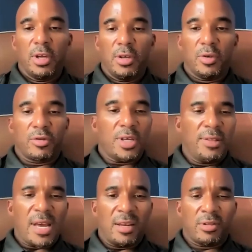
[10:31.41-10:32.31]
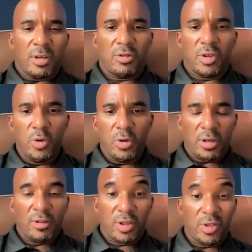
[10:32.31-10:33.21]
you'll see that it's a
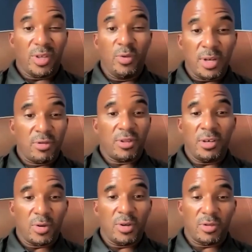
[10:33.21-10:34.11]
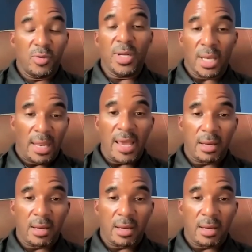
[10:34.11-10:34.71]
student-centered and student-led